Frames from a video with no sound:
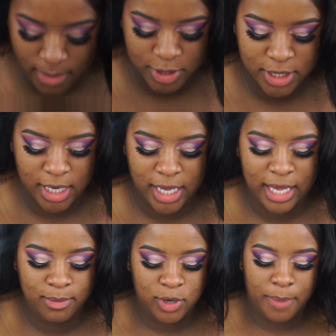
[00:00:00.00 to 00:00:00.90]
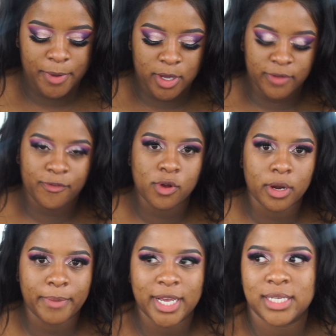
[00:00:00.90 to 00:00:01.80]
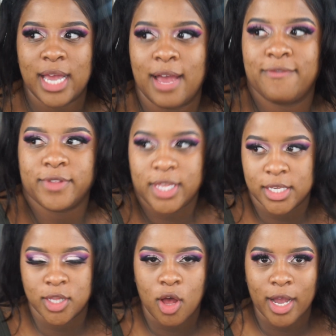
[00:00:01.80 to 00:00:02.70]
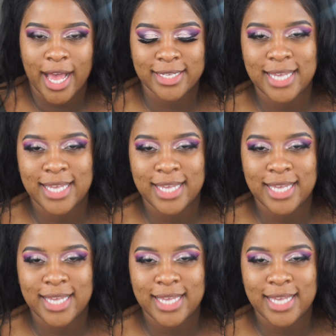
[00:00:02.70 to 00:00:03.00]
I'm just gonna keep dropping on the floor because I have these long ass